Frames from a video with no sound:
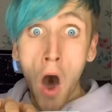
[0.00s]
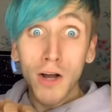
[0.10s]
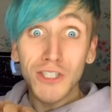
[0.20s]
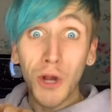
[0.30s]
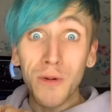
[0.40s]

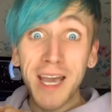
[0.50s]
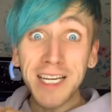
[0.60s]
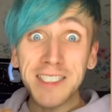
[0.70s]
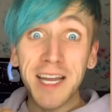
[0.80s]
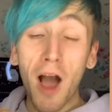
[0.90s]
So
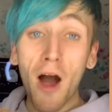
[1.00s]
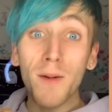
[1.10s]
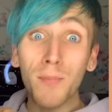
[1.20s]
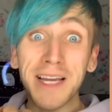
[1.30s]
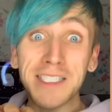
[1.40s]
yesterday, I
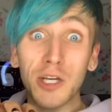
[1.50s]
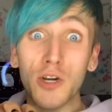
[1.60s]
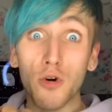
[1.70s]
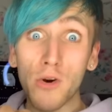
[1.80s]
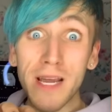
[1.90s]
replaced the
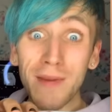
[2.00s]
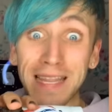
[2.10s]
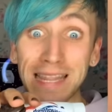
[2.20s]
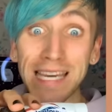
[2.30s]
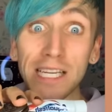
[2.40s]
cream
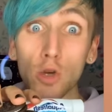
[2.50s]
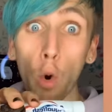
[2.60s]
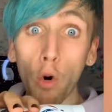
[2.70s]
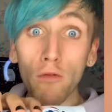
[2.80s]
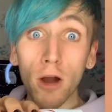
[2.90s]
in these
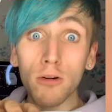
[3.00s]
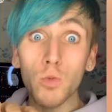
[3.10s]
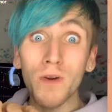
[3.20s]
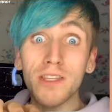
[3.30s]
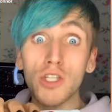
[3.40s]
Oreos
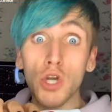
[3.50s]
with